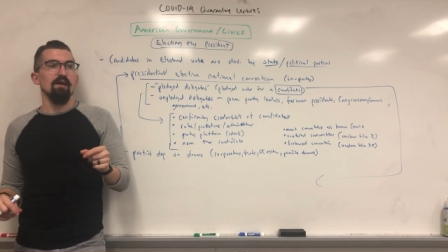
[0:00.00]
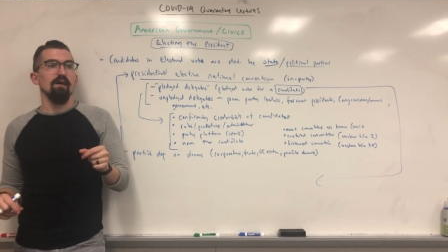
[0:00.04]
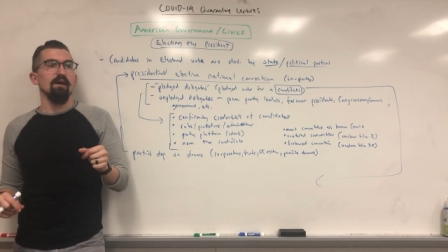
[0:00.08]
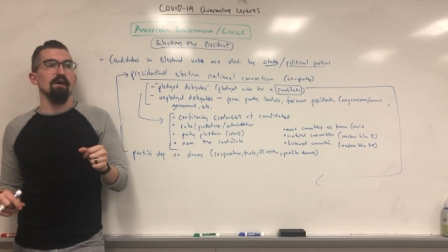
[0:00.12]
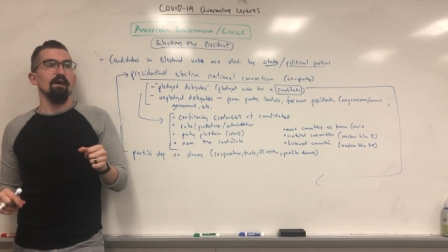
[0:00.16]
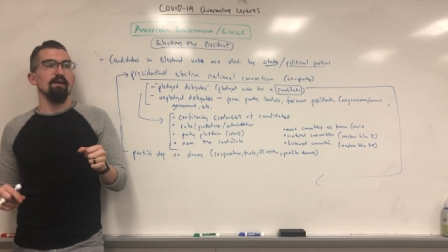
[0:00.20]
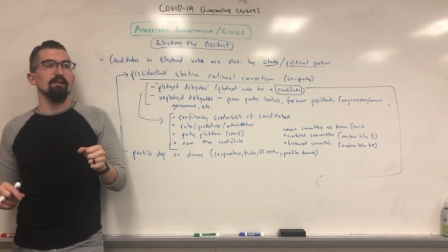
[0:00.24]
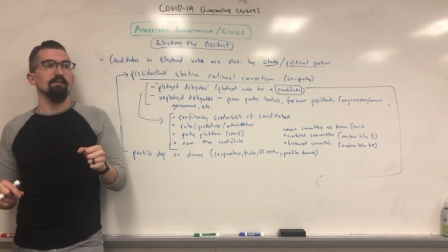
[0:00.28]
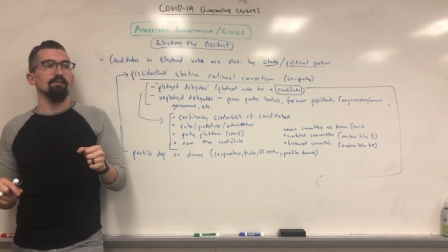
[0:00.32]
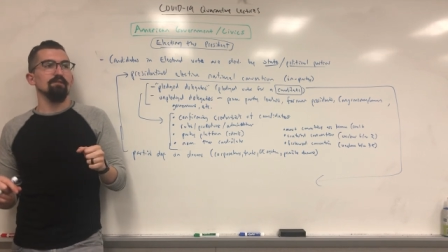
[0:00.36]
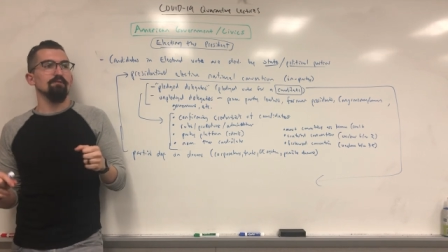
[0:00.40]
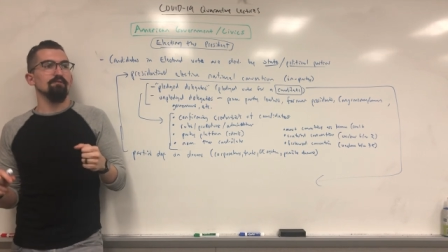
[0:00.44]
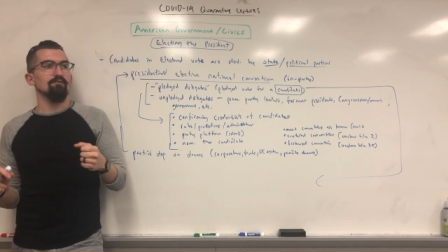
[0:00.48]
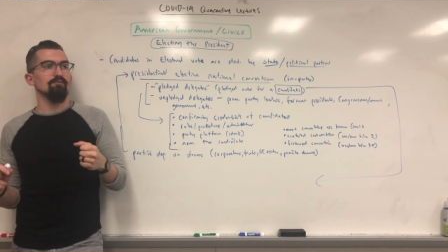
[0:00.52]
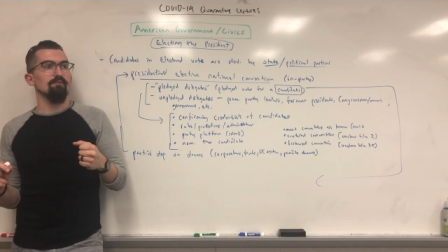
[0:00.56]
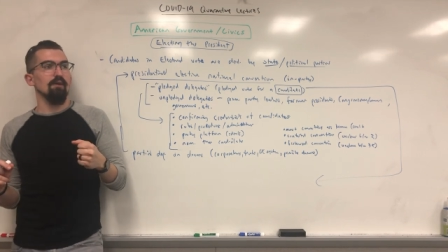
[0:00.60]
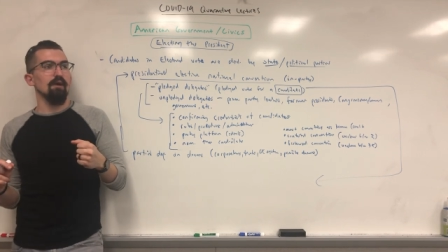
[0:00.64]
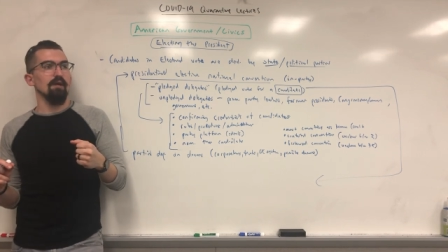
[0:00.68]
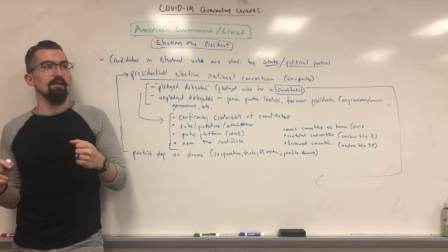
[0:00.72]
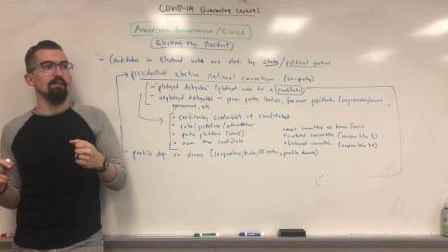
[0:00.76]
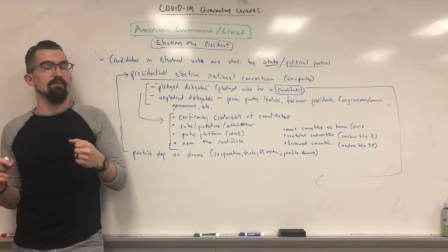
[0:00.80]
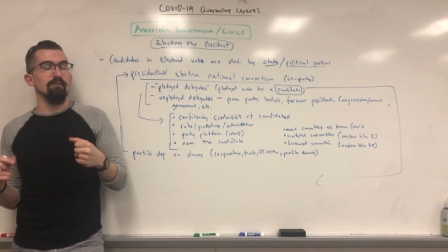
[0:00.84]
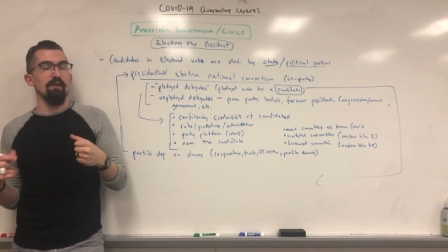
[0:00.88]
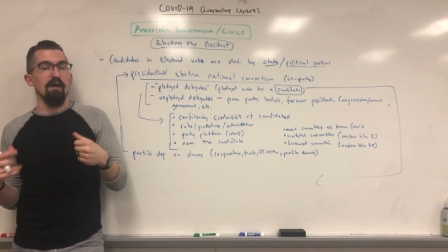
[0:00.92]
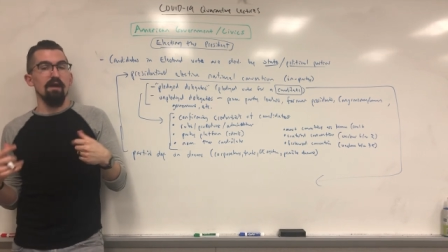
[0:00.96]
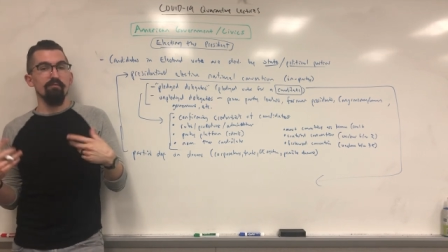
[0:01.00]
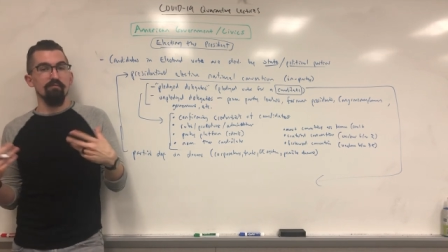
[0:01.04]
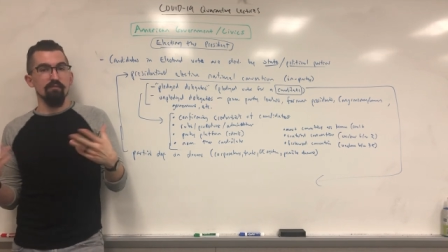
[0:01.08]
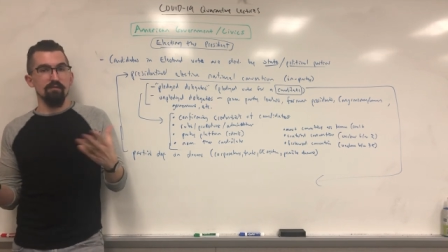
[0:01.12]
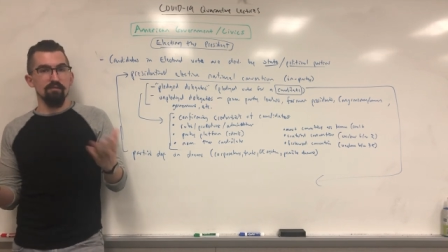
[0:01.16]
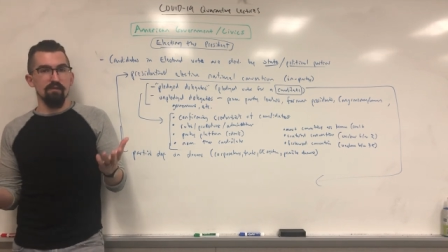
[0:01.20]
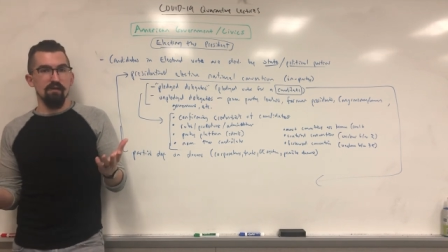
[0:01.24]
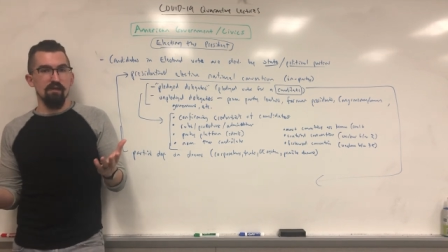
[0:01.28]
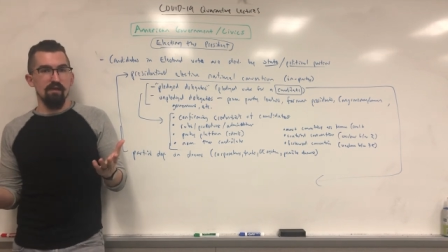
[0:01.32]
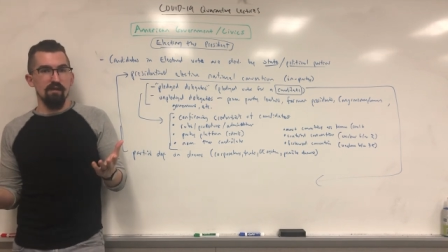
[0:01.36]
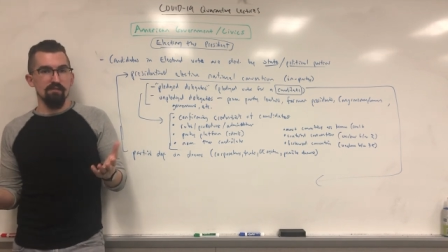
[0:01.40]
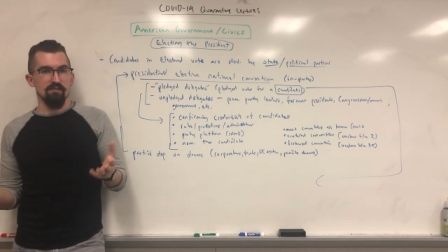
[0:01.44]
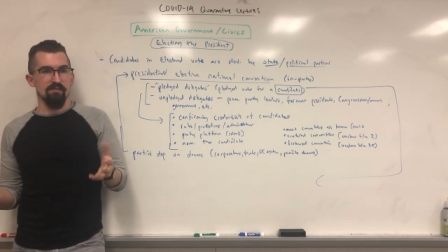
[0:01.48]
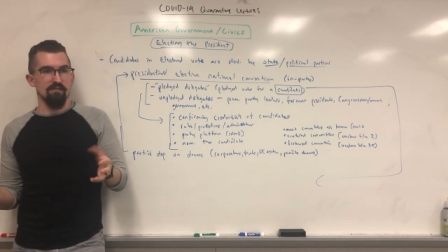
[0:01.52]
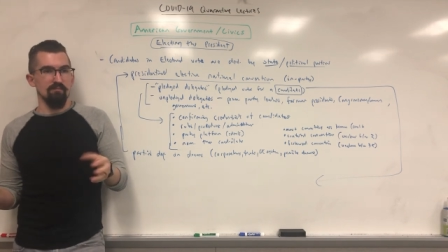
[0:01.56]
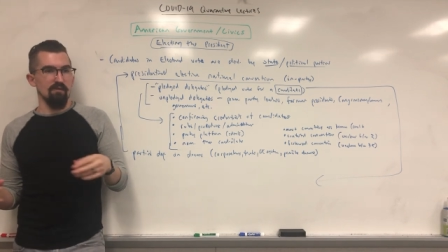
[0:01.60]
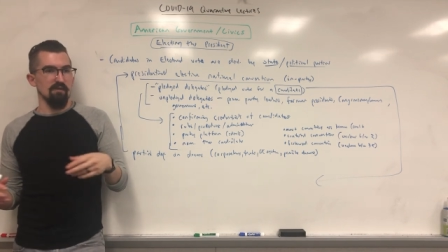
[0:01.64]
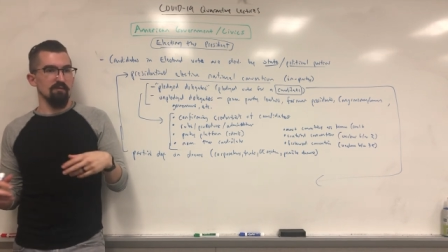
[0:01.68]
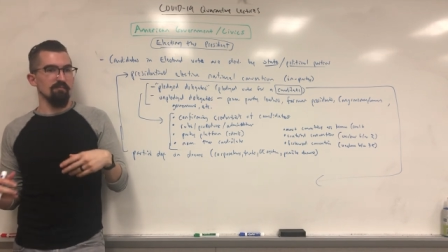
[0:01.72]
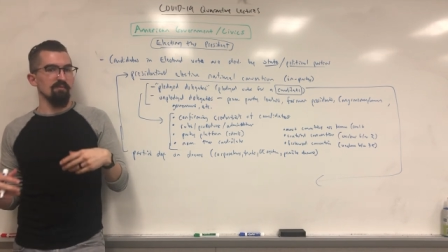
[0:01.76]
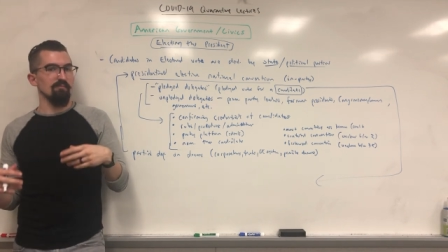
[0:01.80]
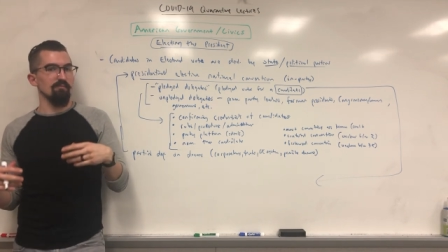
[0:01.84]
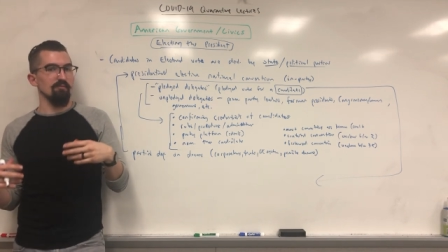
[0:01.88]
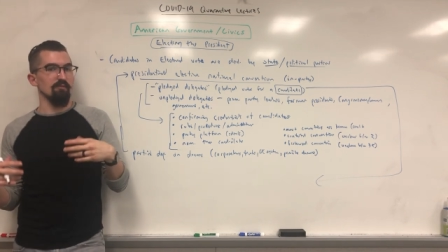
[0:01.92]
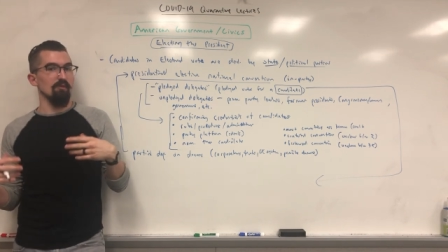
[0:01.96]
to try to advertise, to
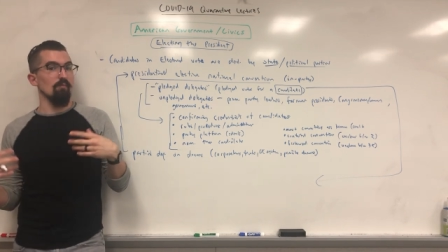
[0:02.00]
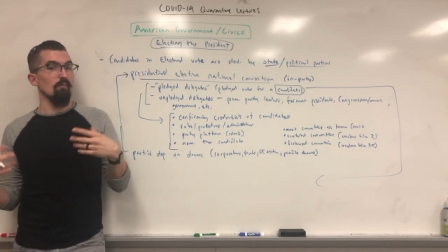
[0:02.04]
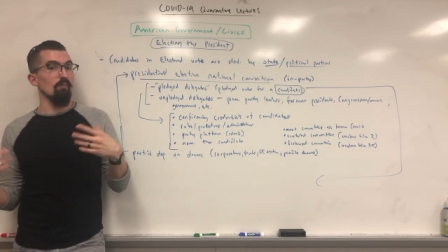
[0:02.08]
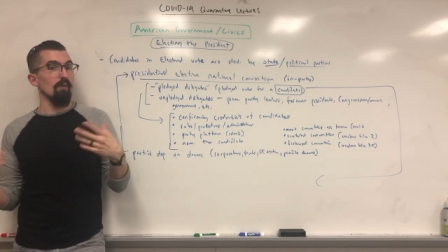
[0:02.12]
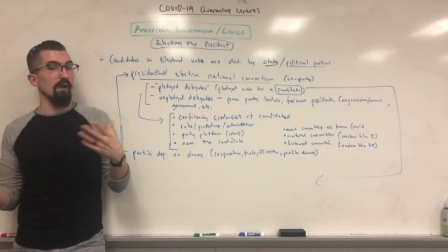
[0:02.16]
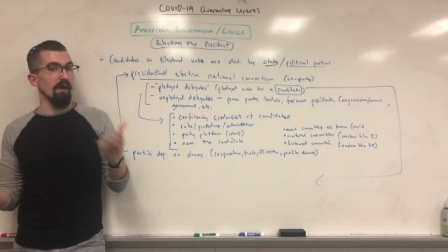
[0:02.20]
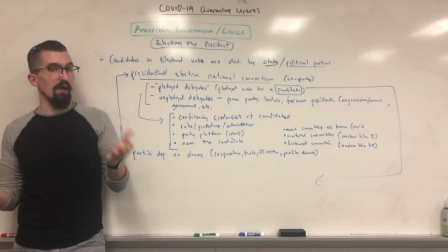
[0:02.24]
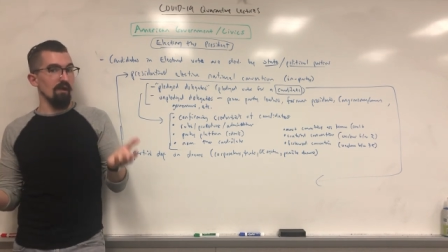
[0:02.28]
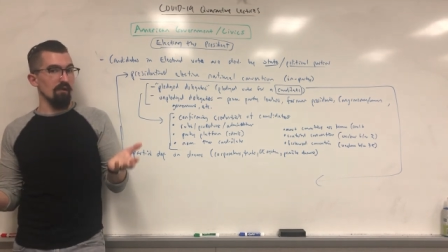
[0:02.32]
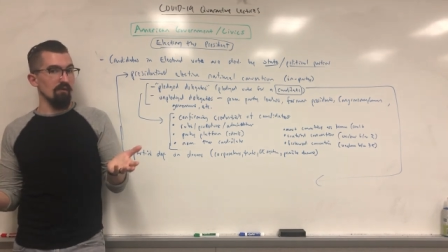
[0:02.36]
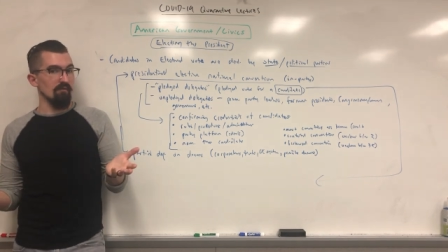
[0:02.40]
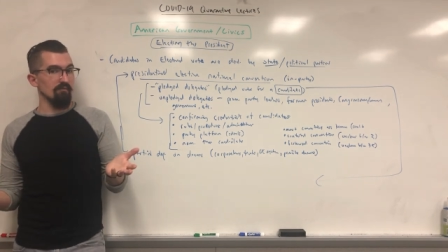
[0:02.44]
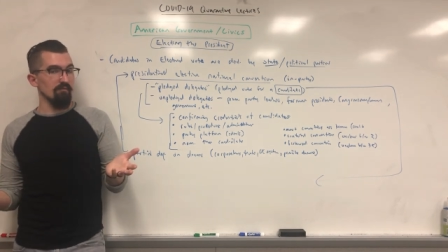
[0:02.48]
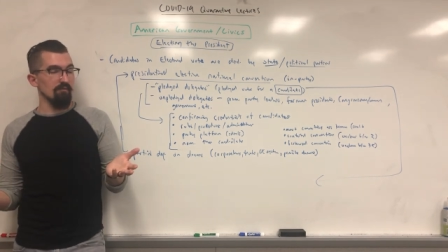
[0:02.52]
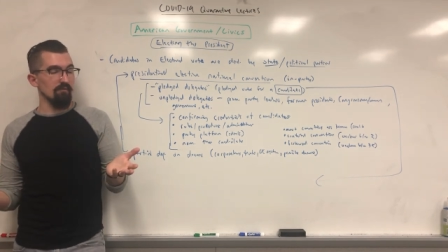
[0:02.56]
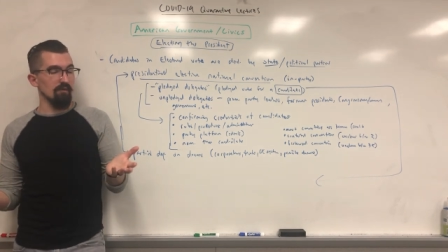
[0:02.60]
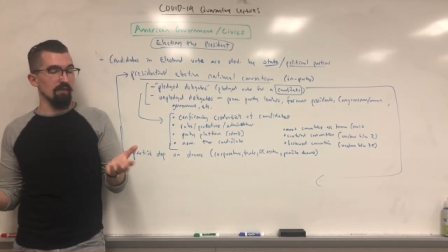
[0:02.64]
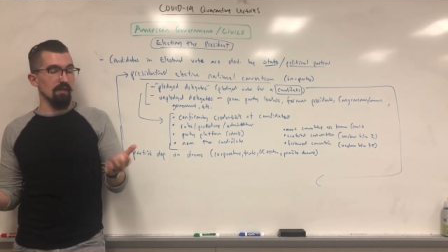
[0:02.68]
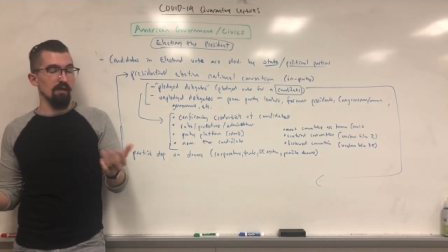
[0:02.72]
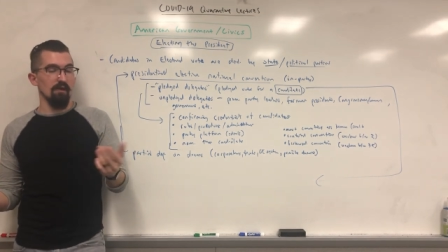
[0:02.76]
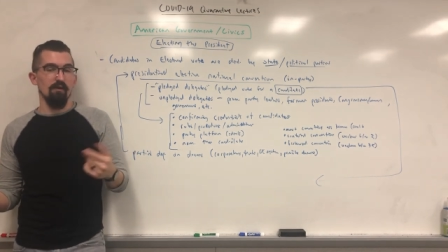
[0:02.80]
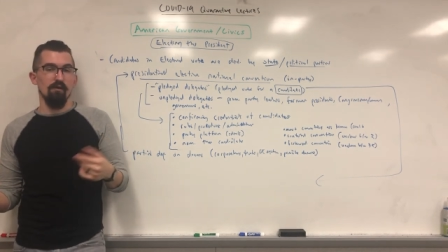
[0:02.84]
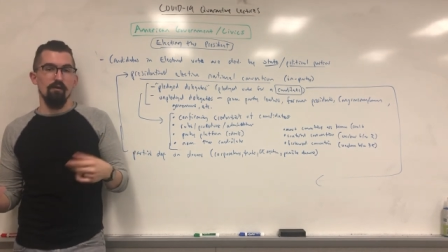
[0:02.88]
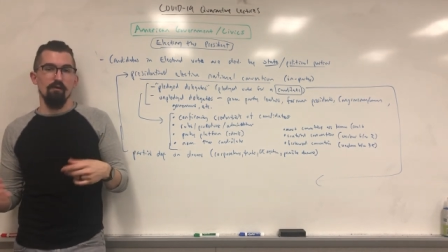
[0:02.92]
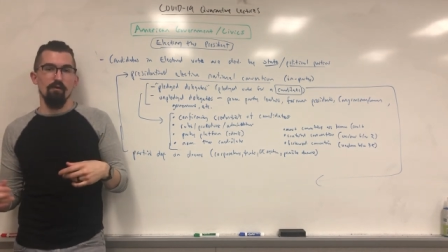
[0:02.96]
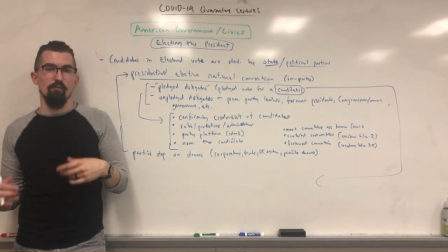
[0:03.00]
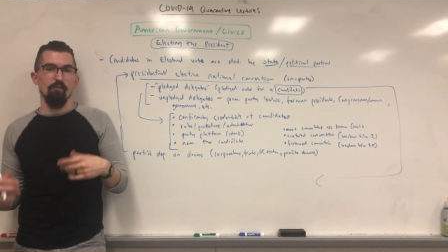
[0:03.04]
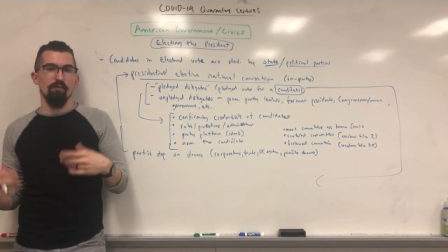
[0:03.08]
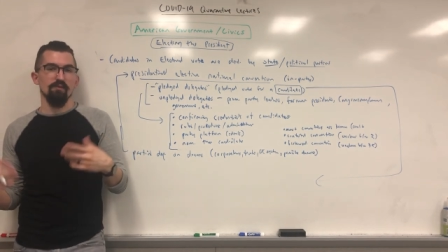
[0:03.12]
make people aware of who they are,